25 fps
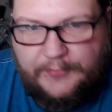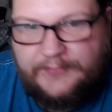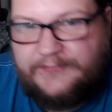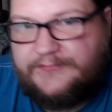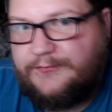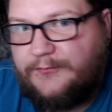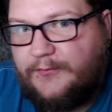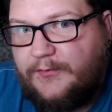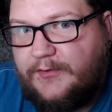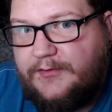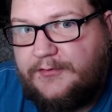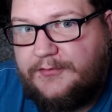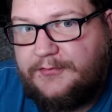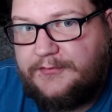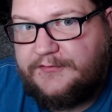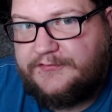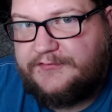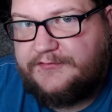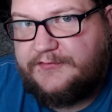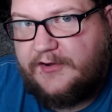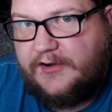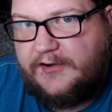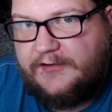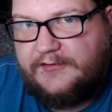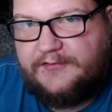which one of the
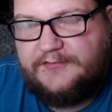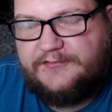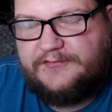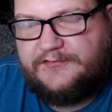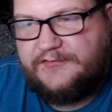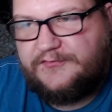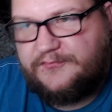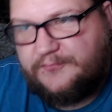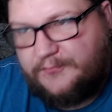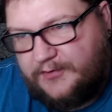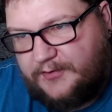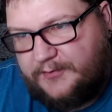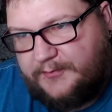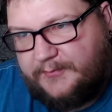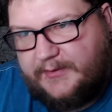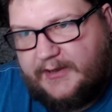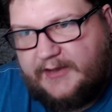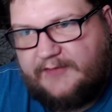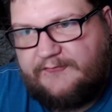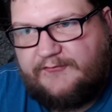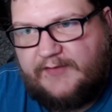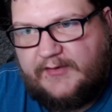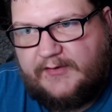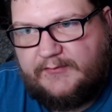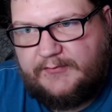starters is one of
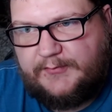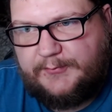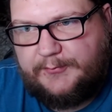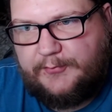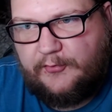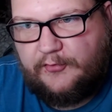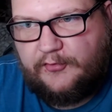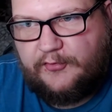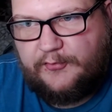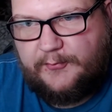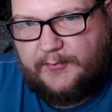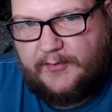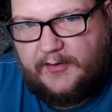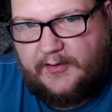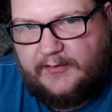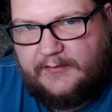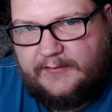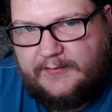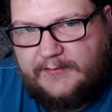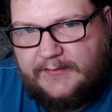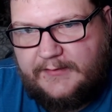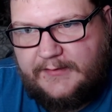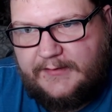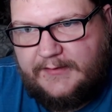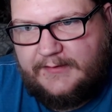my favorite
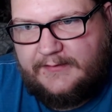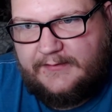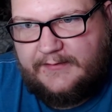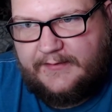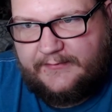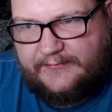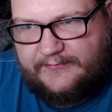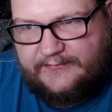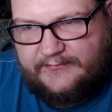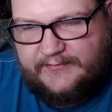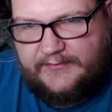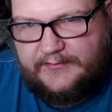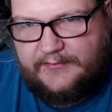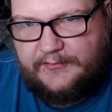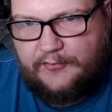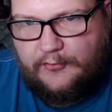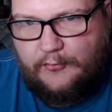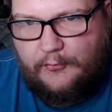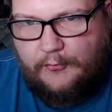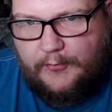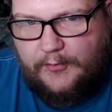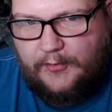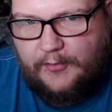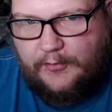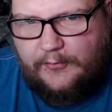Pokemon, that's
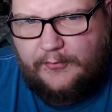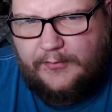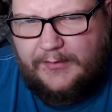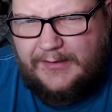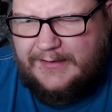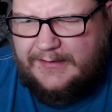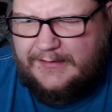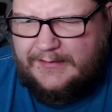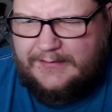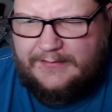Cyndaquil.